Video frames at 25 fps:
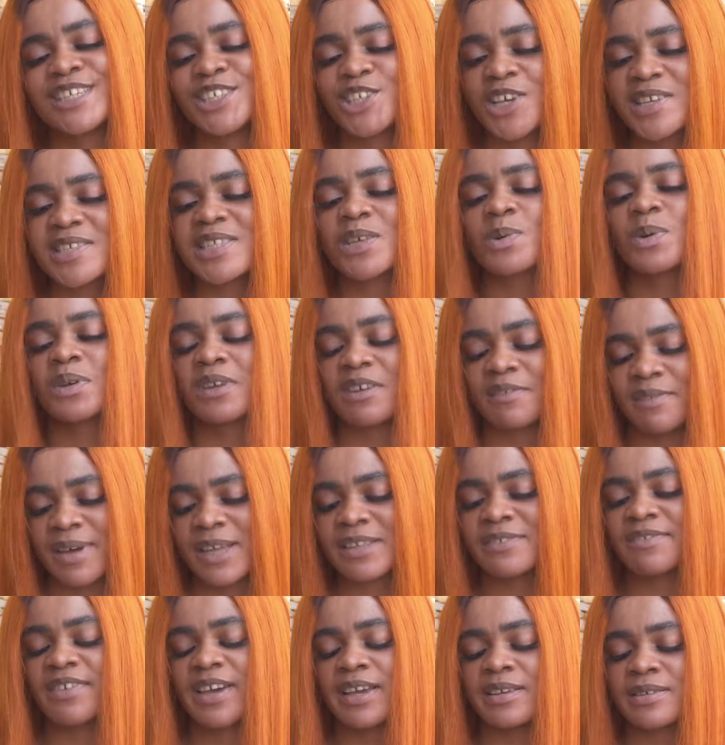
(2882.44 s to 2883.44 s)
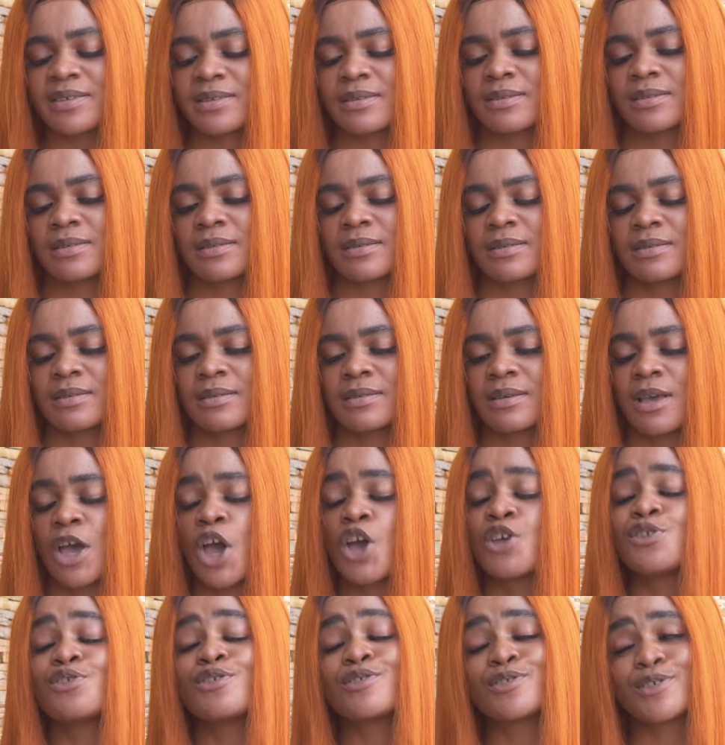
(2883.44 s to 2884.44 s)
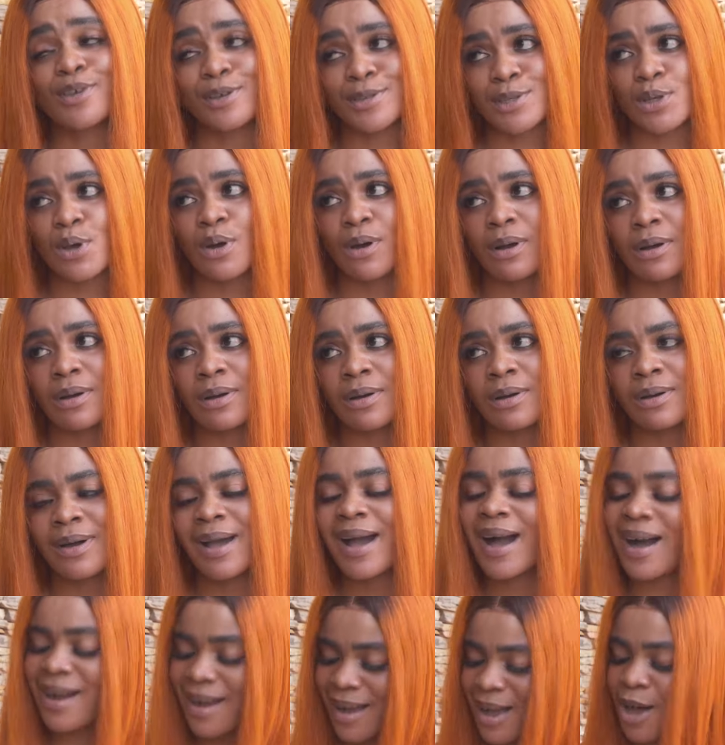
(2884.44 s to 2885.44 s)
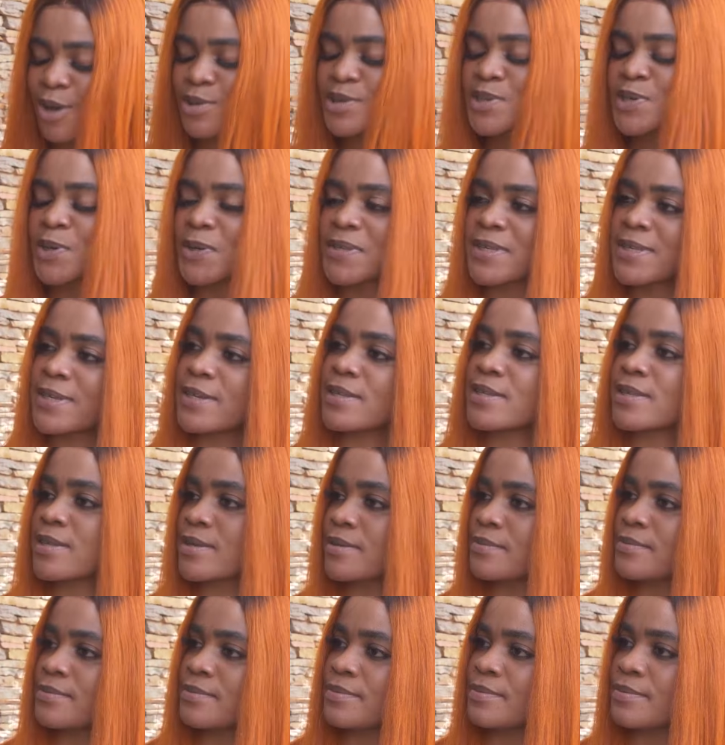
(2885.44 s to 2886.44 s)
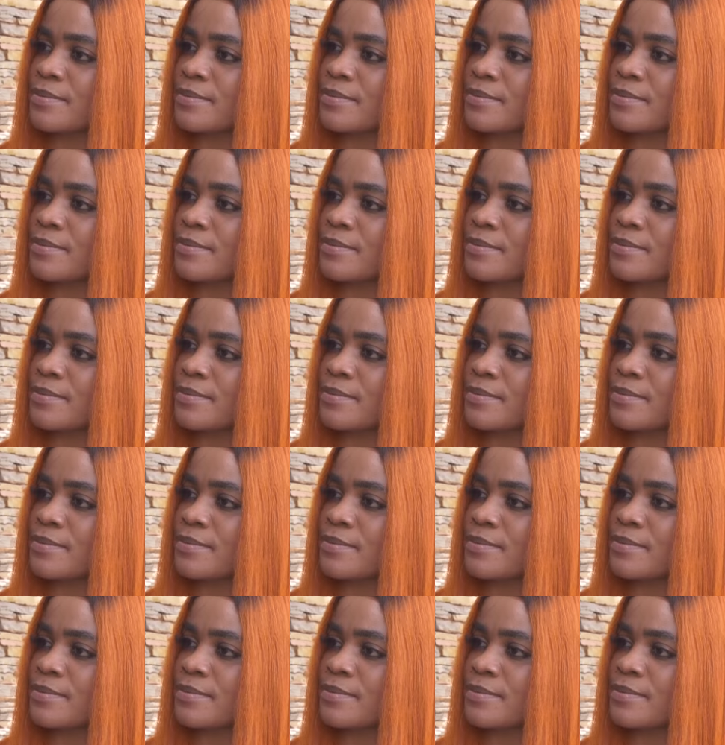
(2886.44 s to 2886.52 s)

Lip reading: Just a word of advice. Use your tongue and count your teeth.